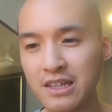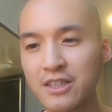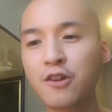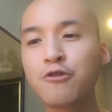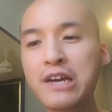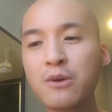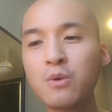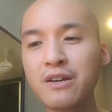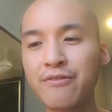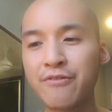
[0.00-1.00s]
the Greek
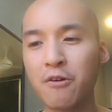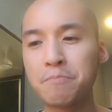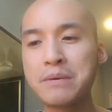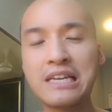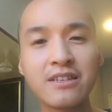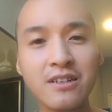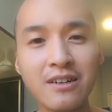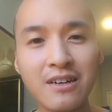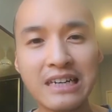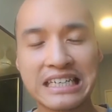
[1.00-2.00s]
word for
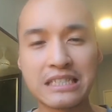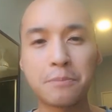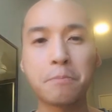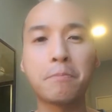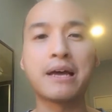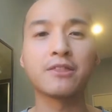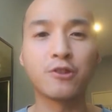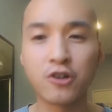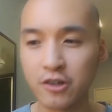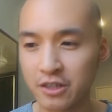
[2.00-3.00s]
Peter is
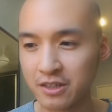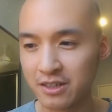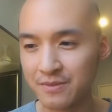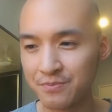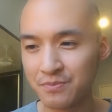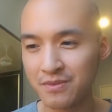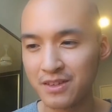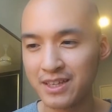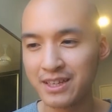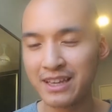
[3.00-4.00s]
Petros,
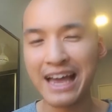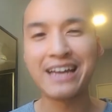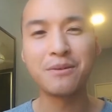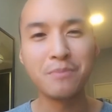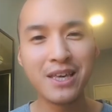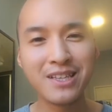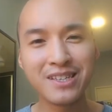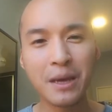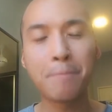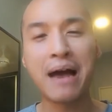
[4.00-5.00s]
and it means
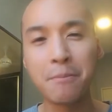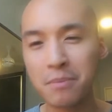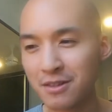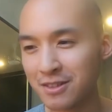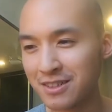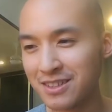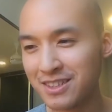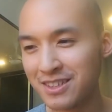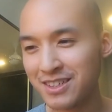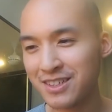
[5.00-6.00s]
pebble
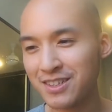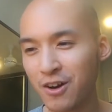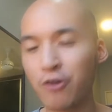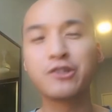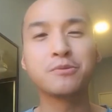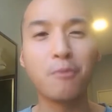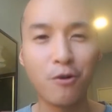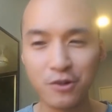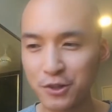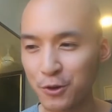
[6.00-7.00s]
or small
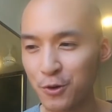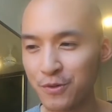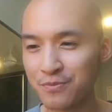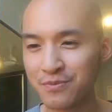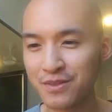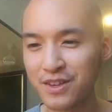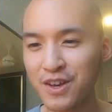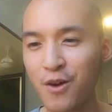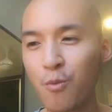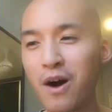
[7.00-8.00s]
stone,
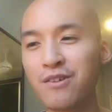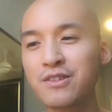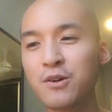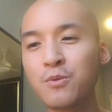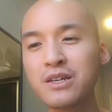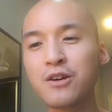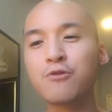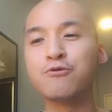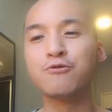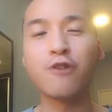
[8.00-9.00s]
while the word
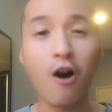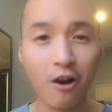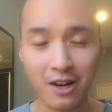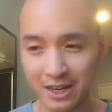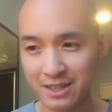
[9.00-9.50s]
rock